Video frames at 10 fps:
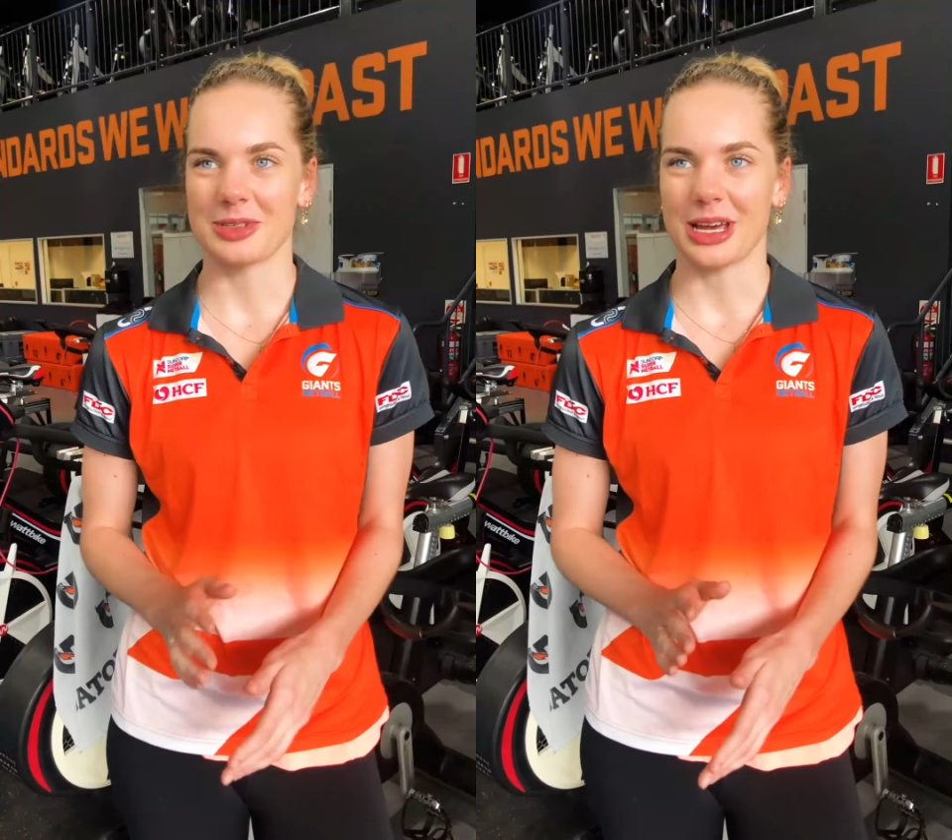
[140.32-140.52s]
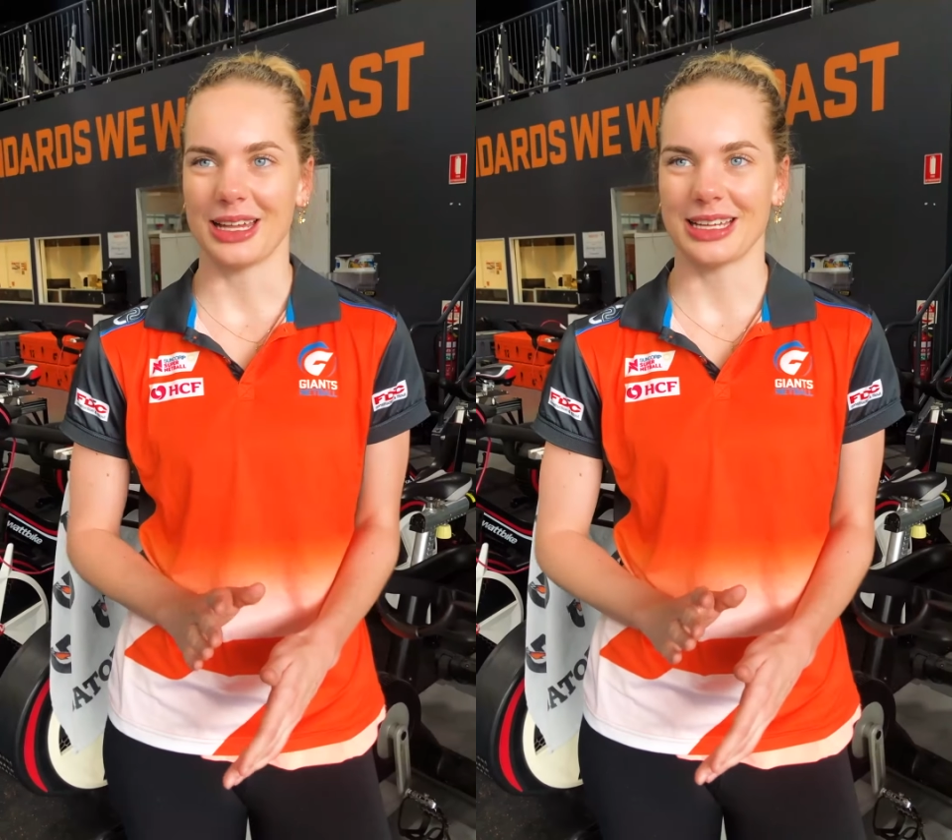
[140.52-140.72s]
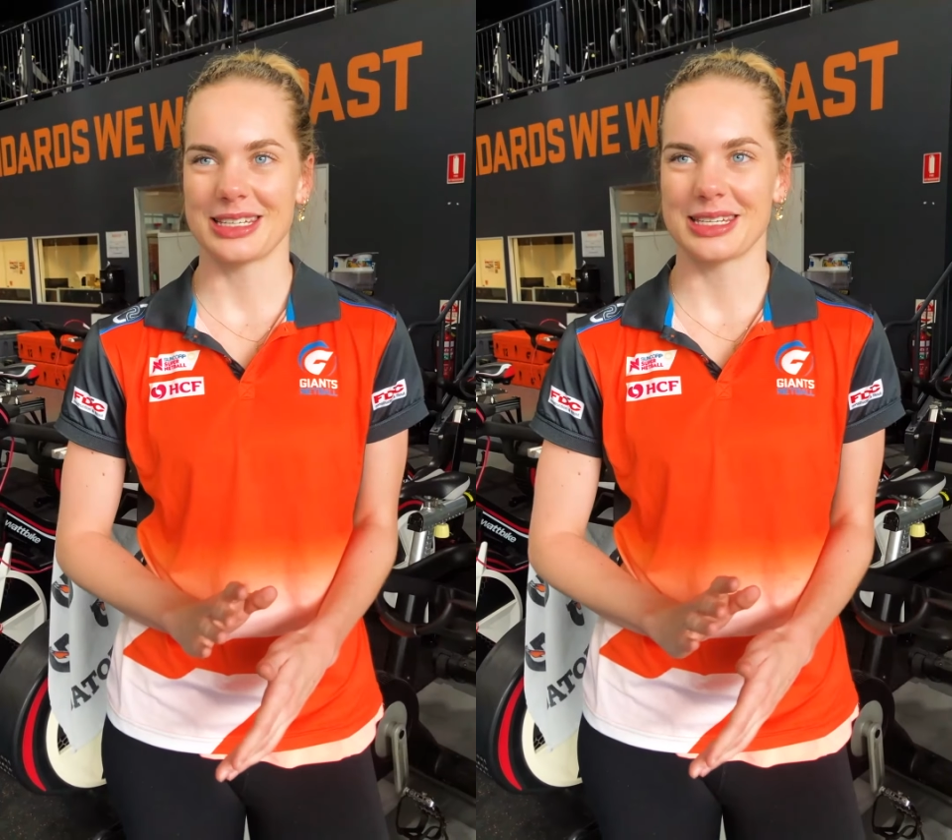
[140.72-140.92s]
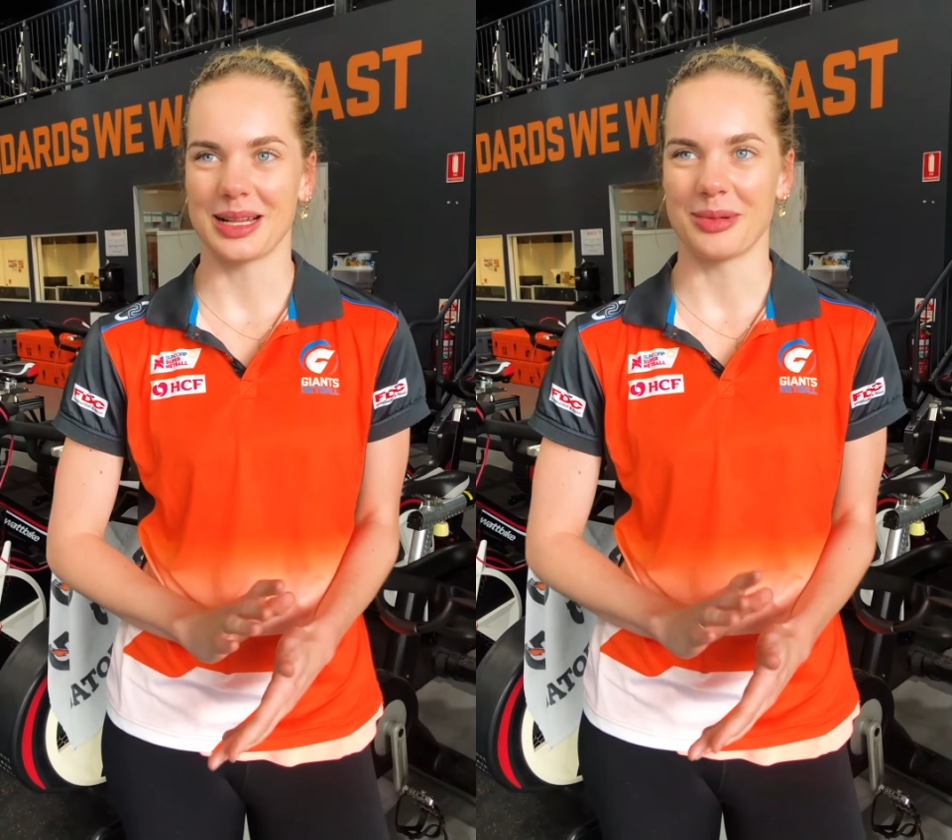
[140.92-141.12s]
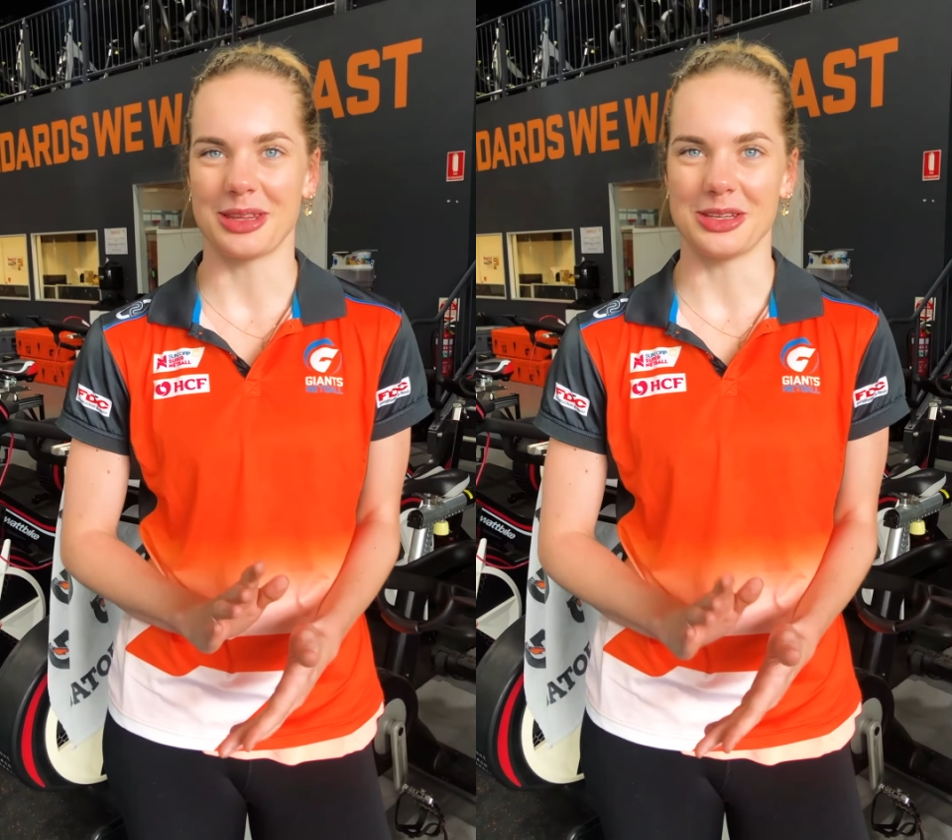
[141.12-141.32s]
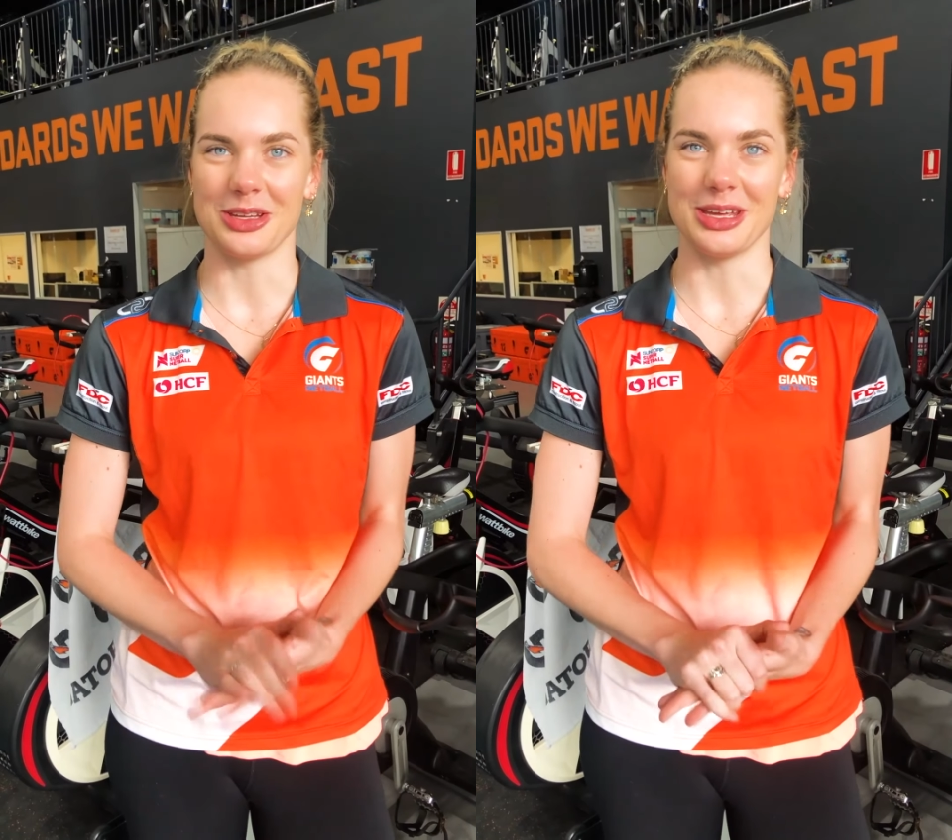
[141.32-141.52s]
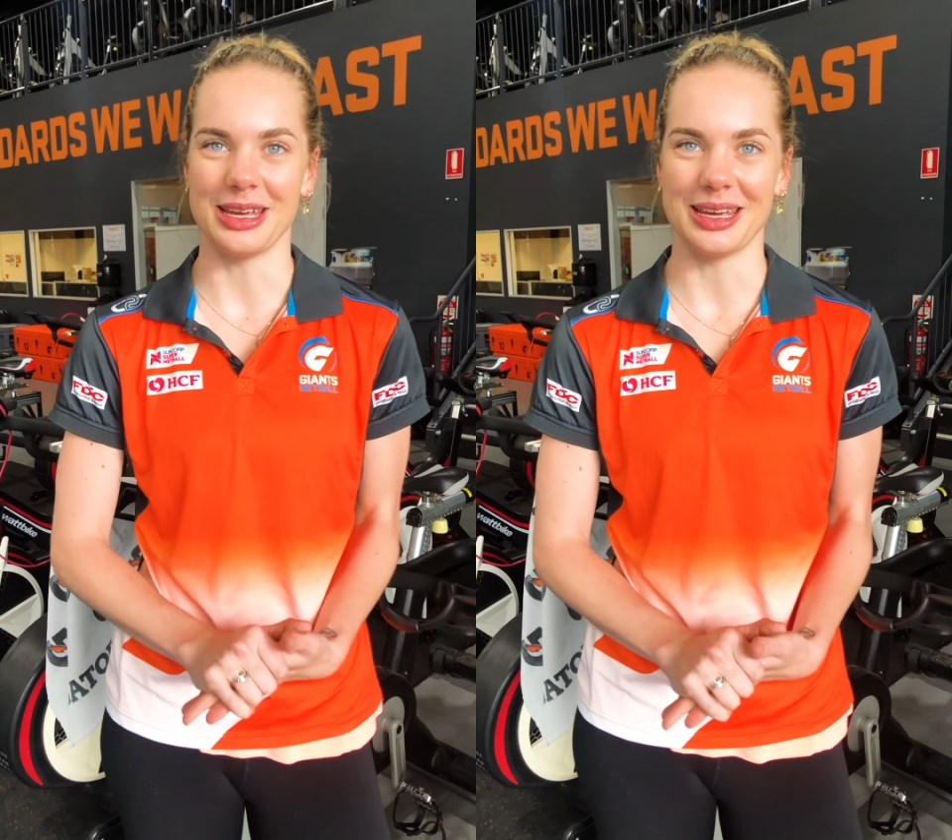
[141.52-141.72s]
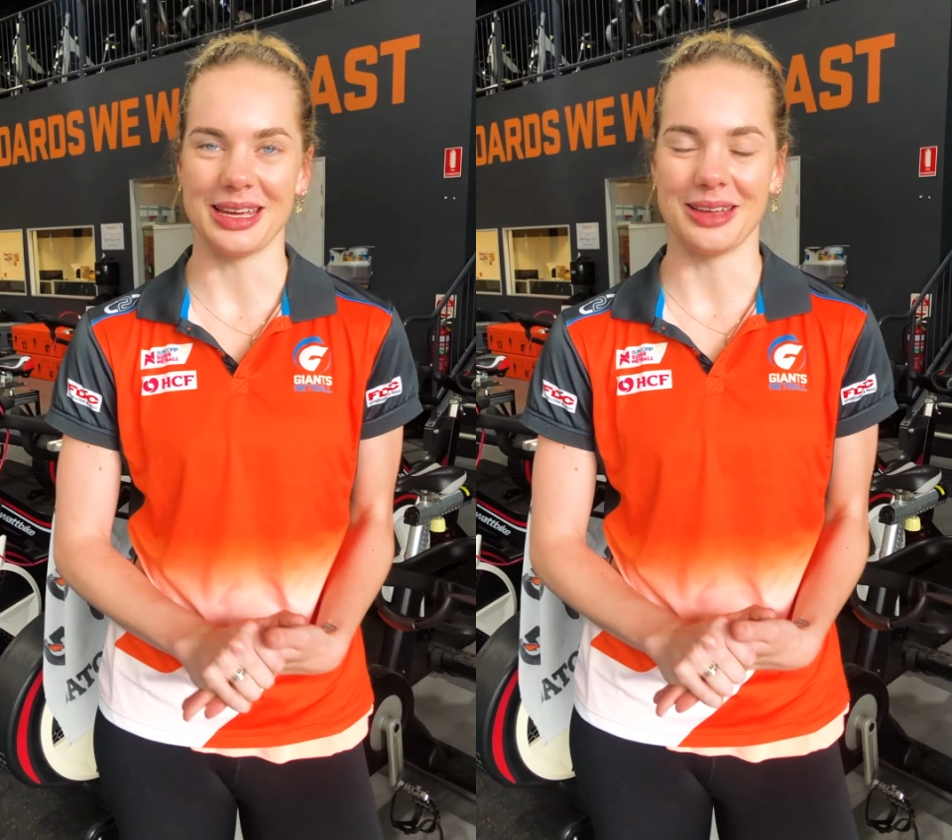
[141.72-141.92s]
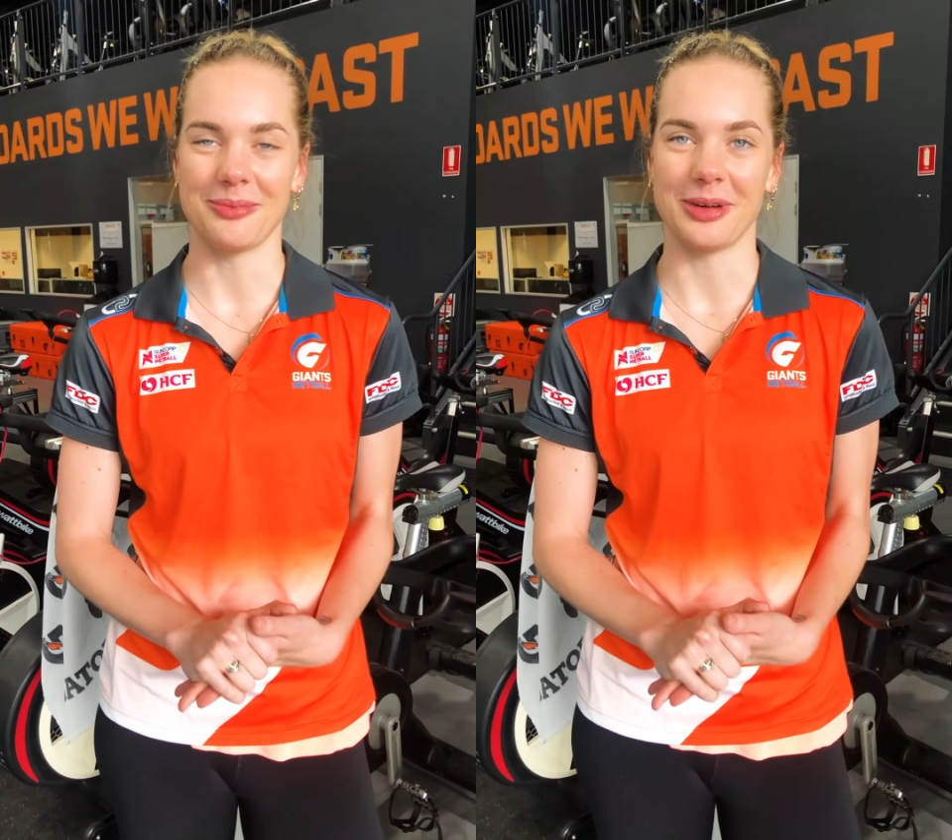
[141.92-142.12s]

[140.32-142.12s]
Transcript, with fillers: So I like to celebrate the new year